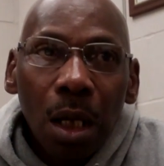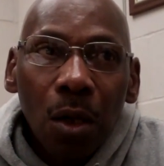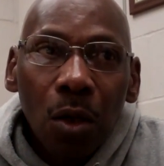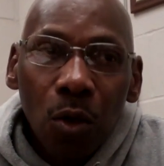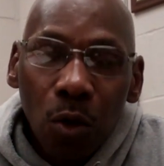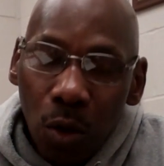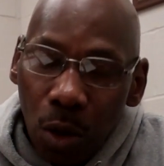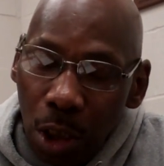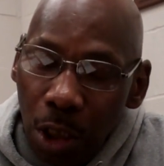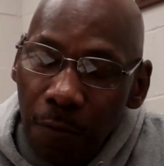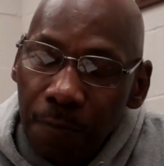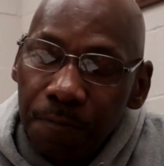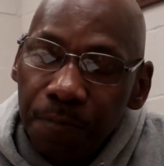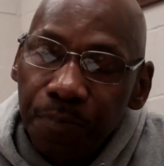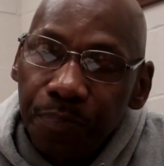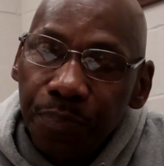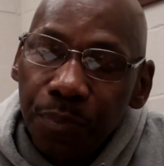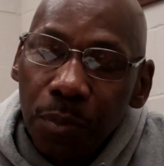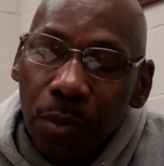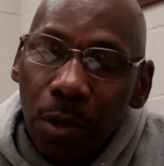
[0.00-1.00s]
early
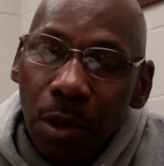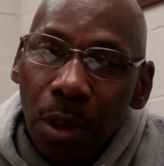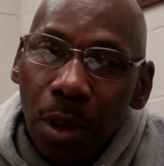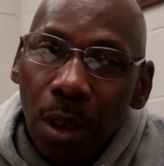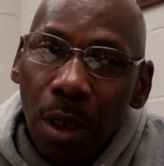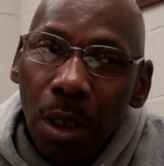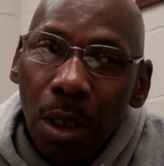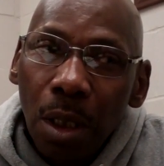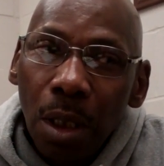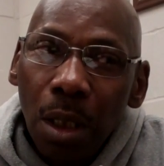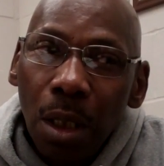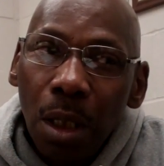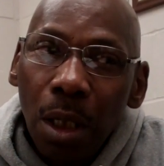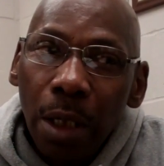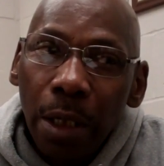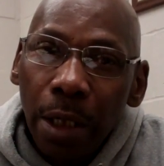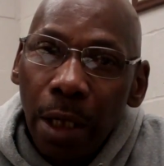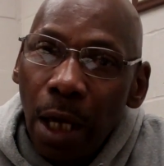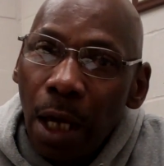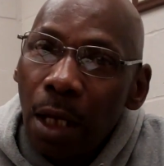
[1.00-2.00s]

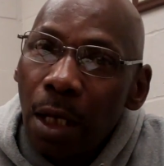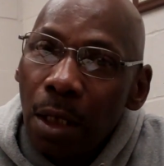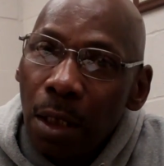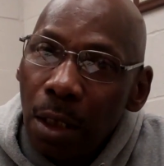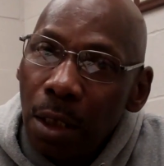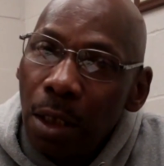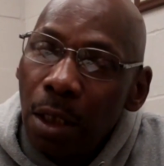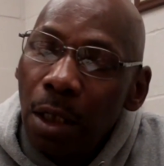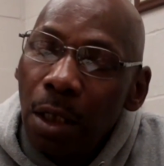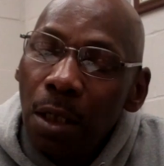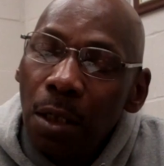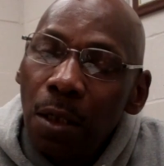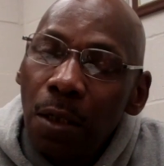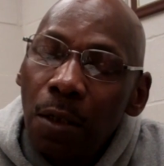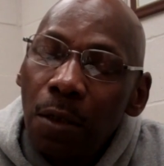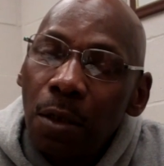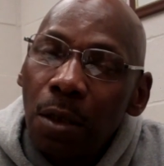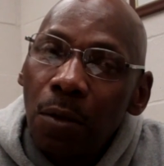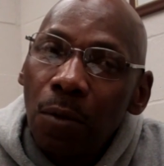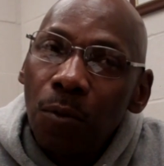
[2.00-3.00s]
and got a lead,
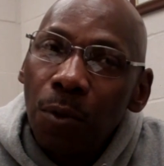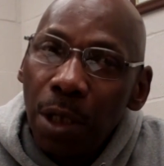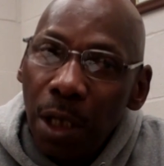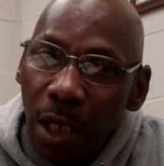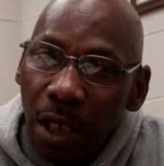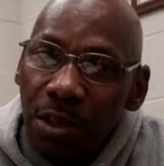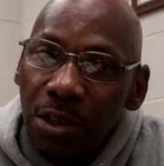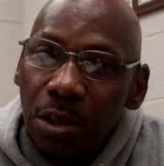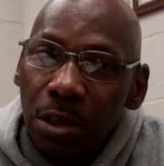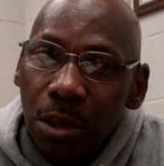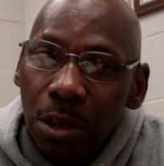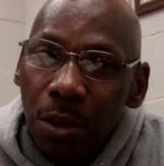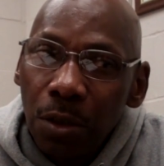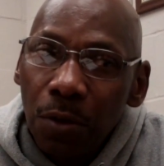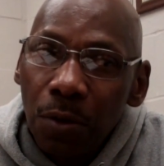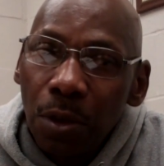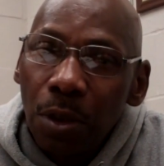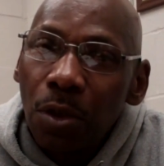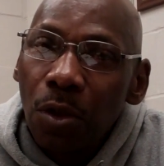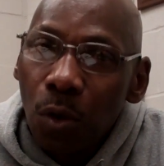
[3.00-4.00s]
and we
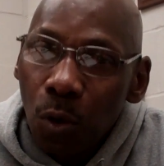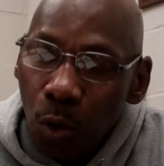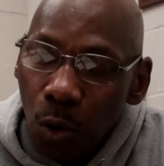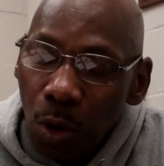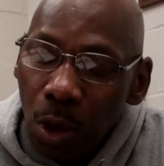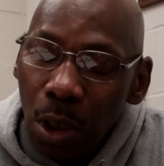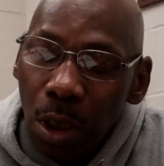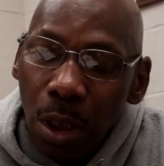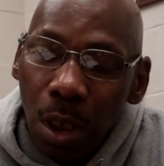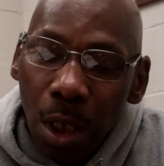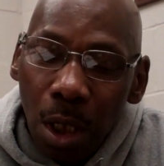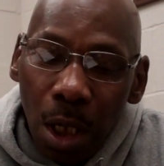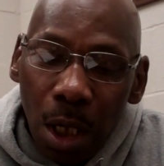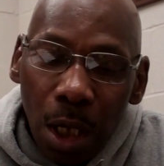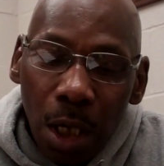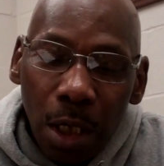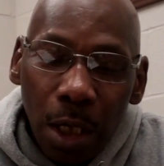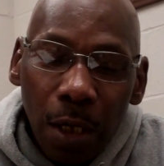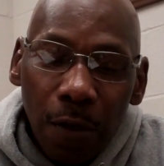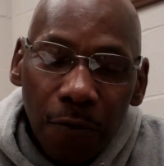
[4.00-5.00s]
executed early,
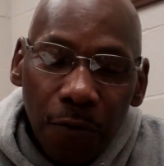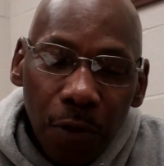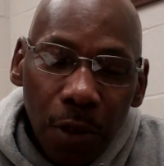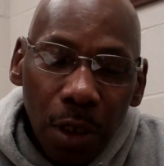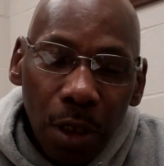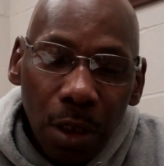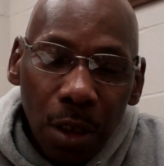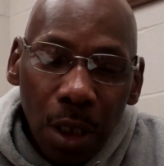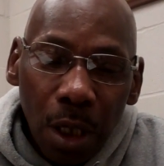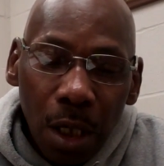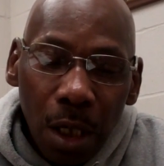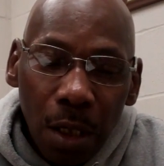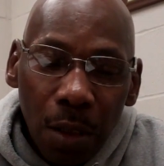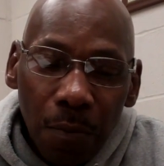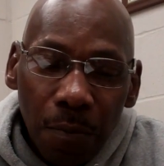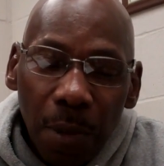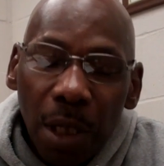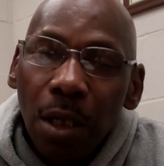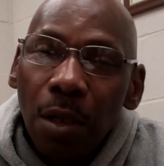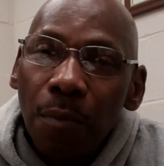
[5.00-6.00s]
and I think
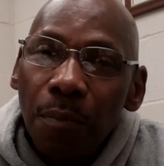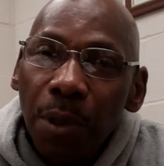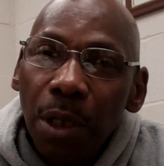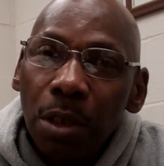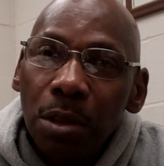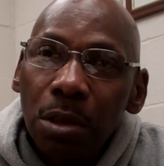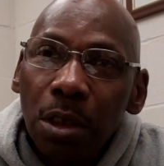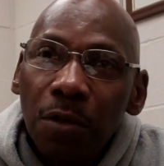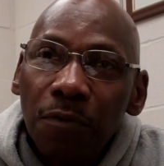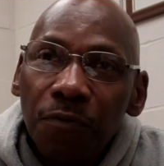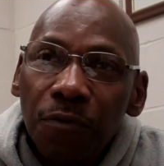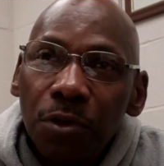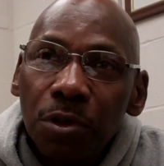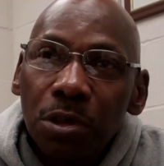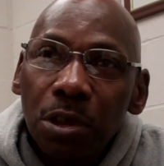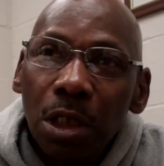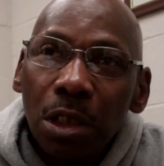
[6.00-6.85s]
that made a big difference.